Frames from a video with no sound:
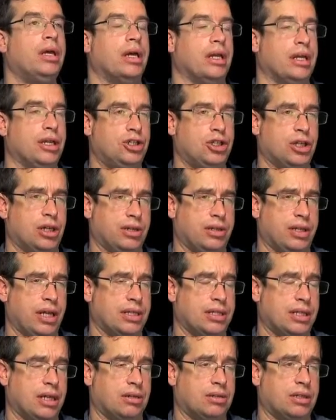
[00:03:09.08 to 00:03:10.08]
Initially, the
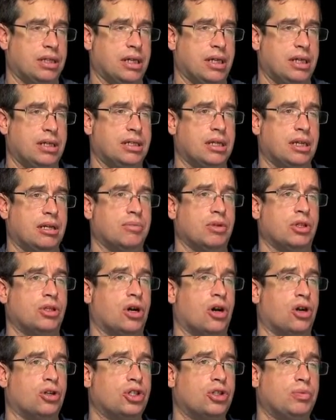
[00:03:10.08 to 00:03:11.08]
SLT team at
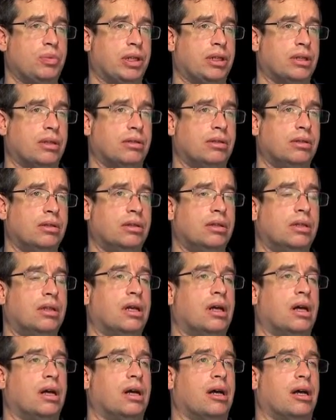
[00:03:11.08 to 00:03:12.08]
the hospital
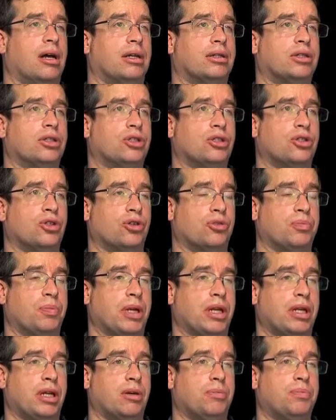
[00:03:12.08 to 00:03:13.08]
took
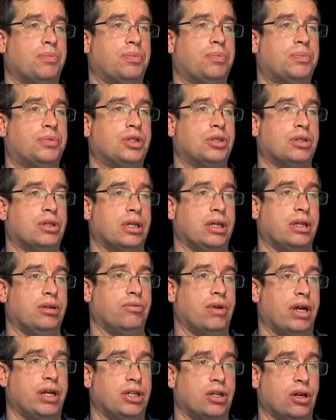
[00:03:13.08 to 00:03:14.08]
me up to the
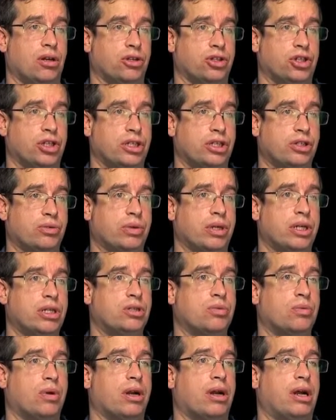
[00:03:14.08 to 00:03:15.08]
radiology
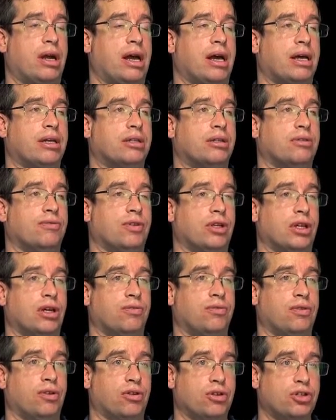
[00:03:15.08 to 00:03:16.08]
suite where I had a video
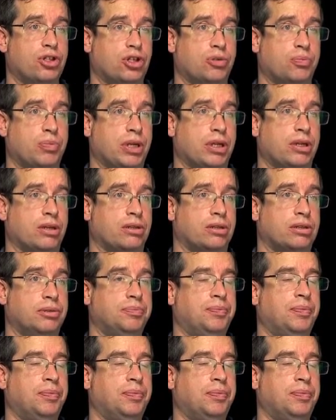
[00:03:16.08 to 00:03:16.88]
fluoroscopy done.